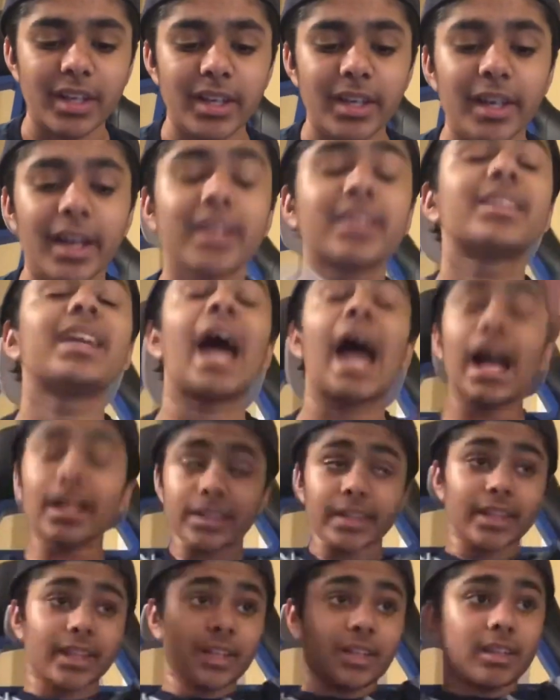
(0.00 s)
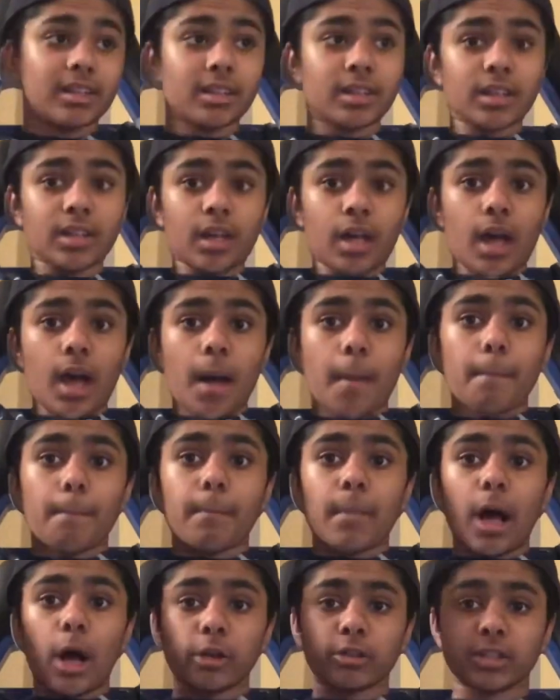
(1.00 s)
Italian
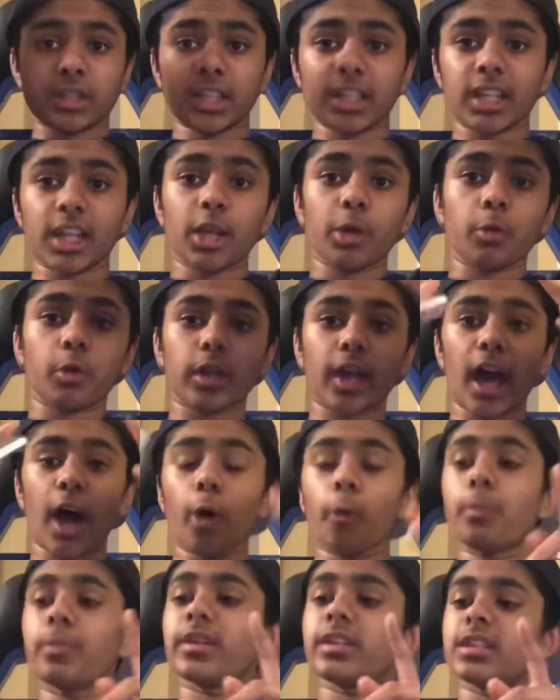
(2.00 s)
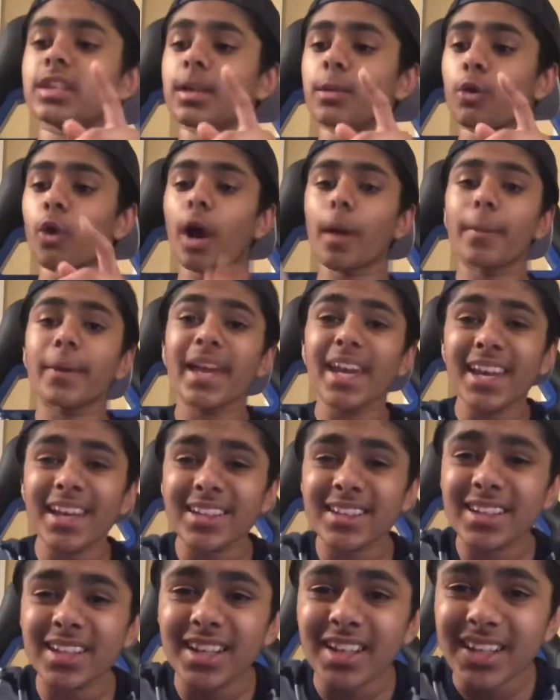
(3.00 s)
Maldini would help this team quite a bit.